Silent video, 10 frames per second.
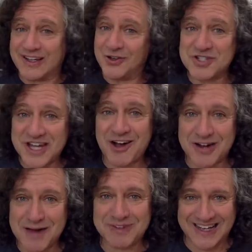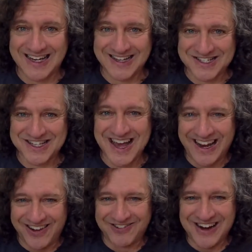You can see how complicated this is
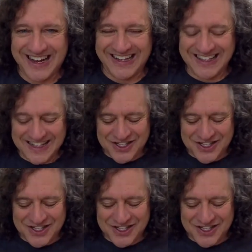getting already.